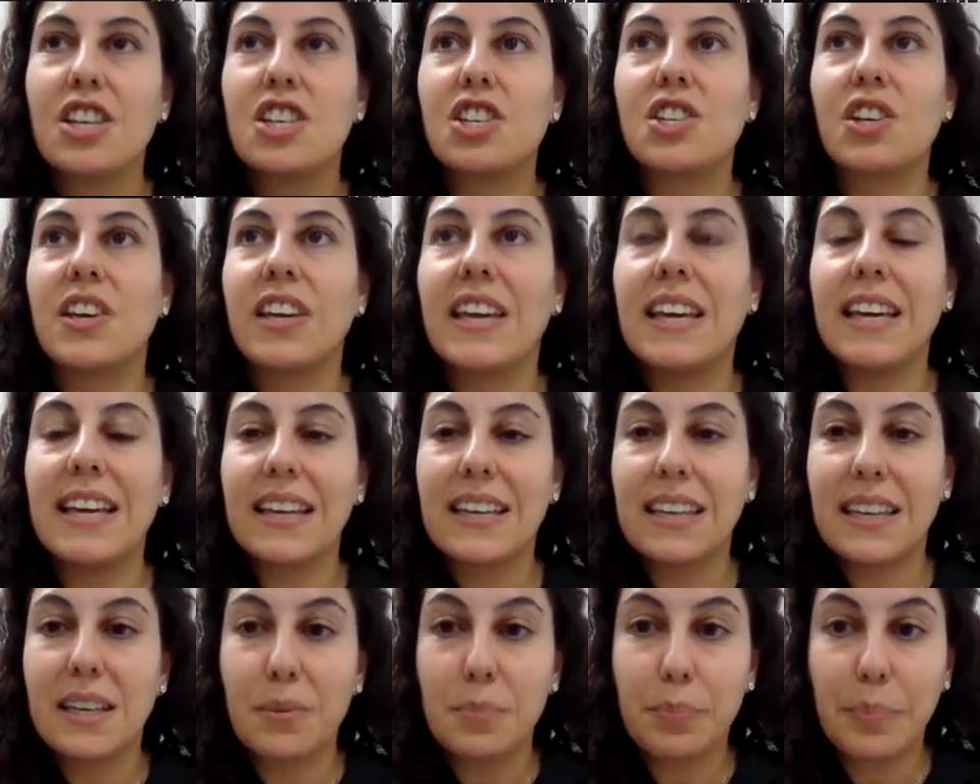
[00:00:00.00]
So
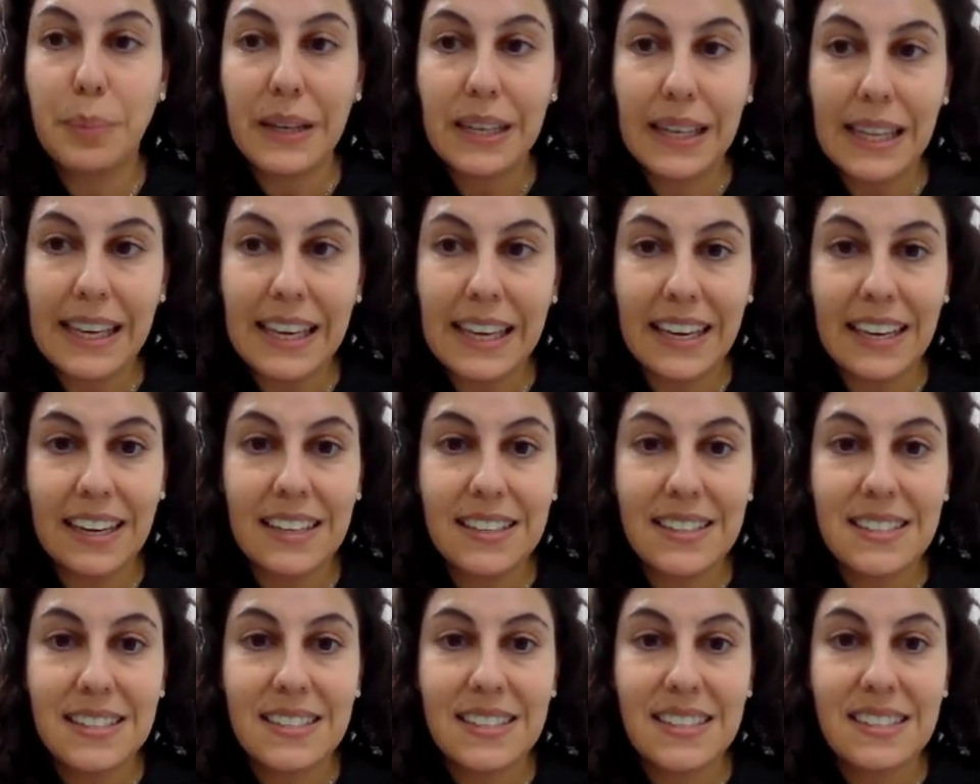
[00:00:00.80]
it
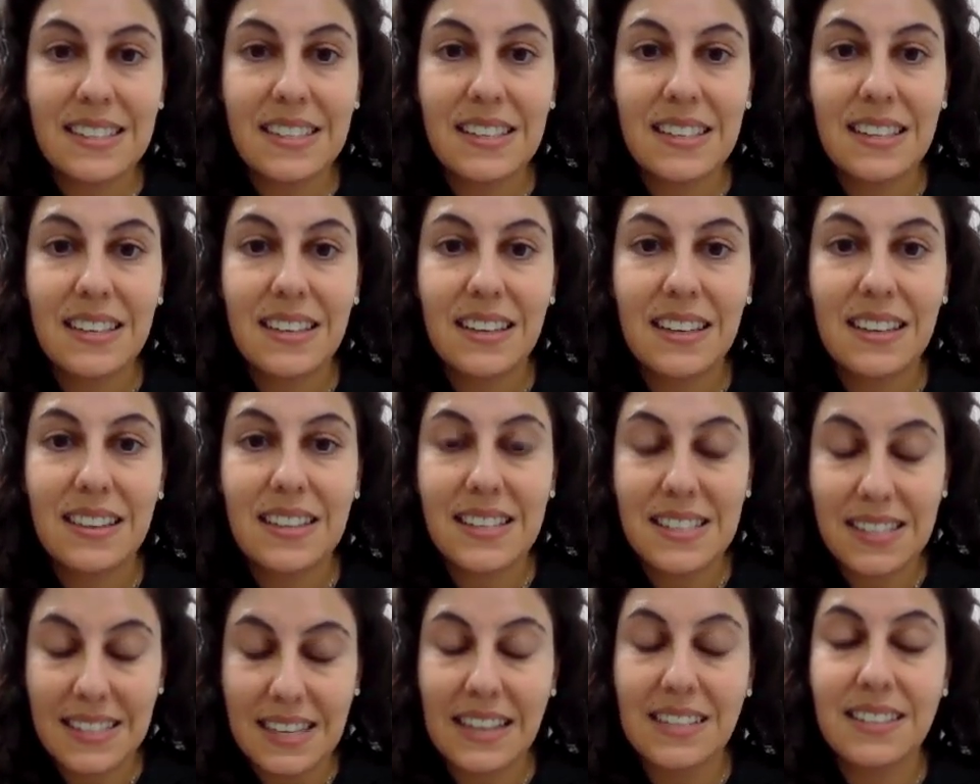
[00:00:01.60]
completes
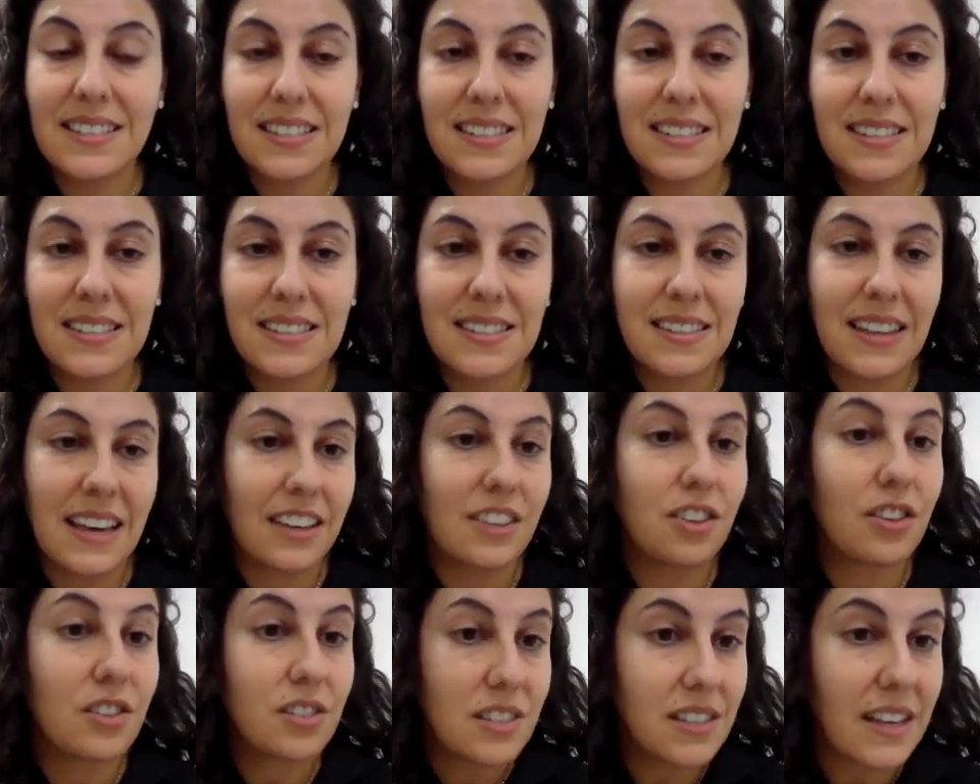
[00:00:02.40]
the sentence
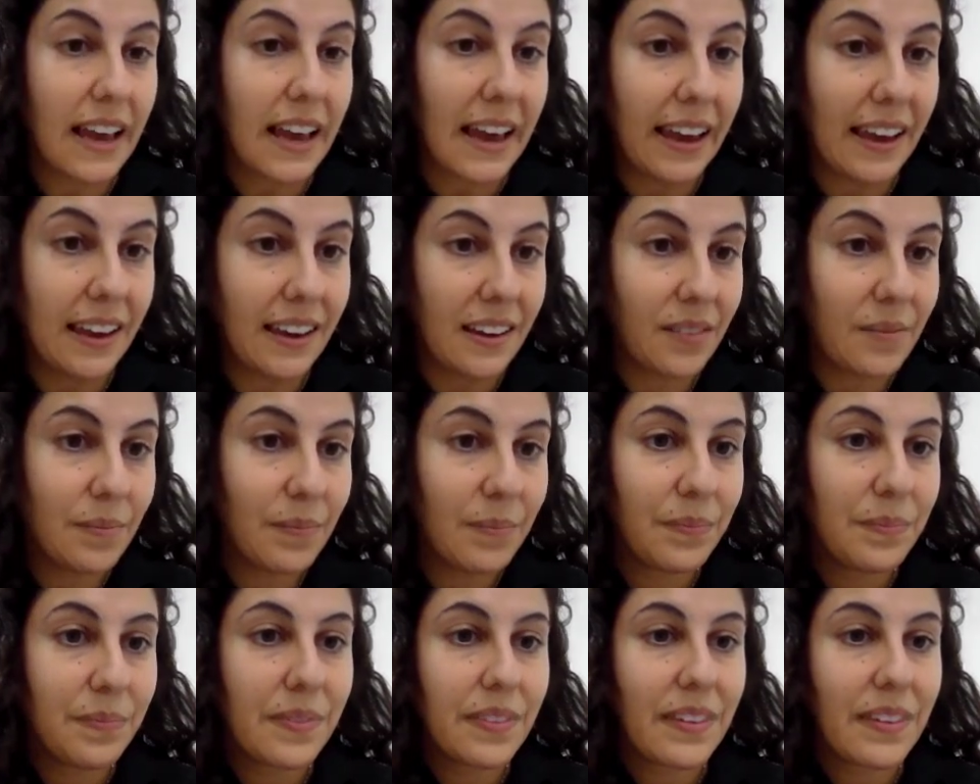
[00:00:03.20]
that you're saying.